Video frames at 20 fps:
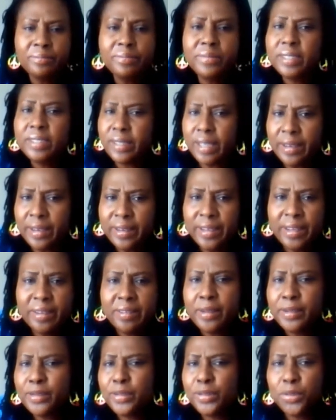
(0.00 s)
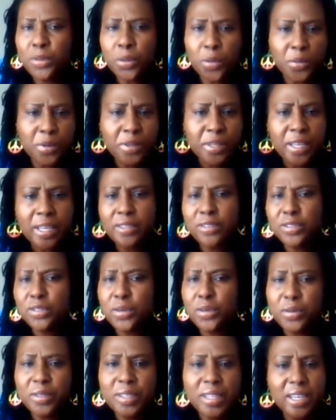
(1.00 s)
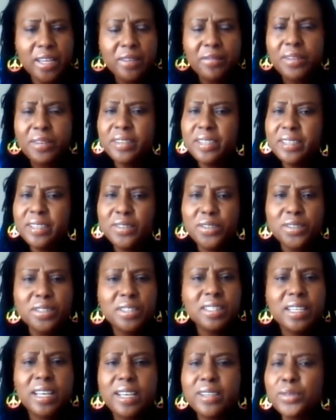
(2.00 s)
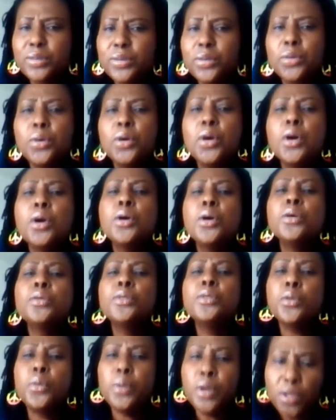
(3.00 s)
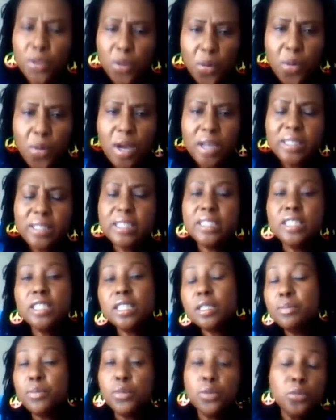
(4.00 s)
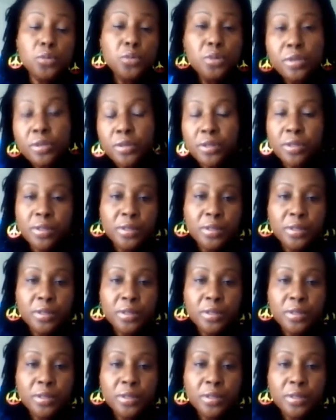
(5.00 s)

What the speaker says: stand there and stir it and stir it, and everything just start to go the way you want it, smooth.